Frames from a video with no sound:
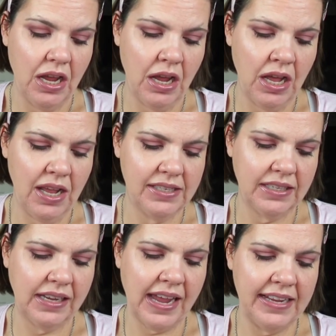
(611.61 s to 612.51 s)
Uh,
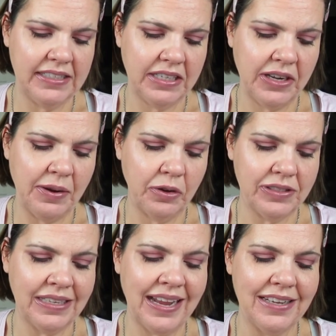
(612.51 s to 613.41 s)

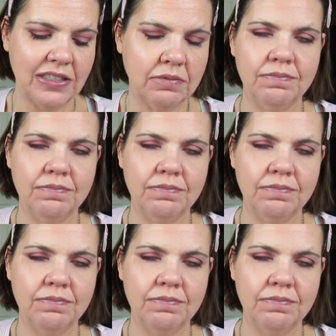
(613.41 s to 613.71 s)
skyscra